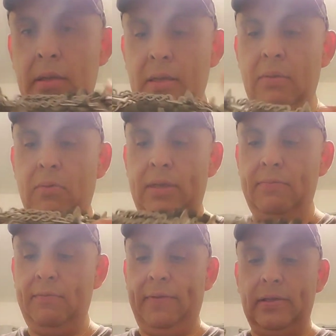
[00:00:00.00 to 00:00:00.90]
They will give
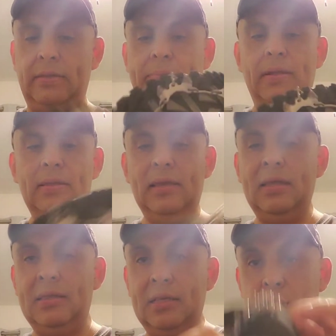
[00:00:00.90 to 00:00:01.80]
you
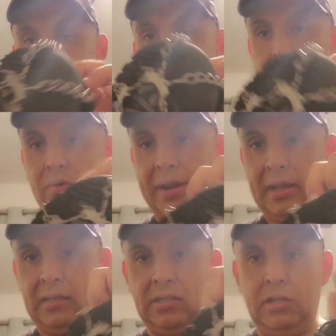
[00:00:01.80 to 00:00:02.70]
flexibility. This will
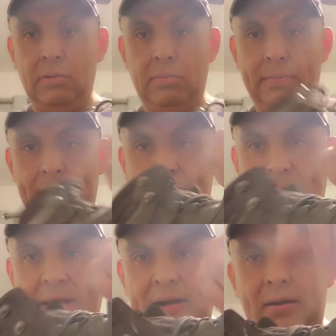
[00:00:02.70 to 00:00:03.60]
stretch. The rubber band
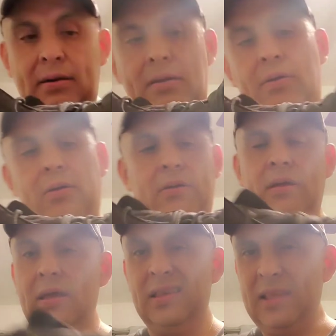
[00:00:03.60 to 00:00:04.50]
here, oh,
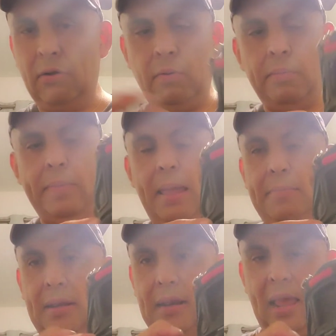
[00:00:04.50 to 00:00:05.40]
it's not a rubber band,
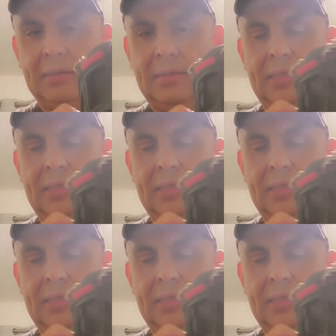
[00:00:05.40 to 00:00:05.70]
but elastic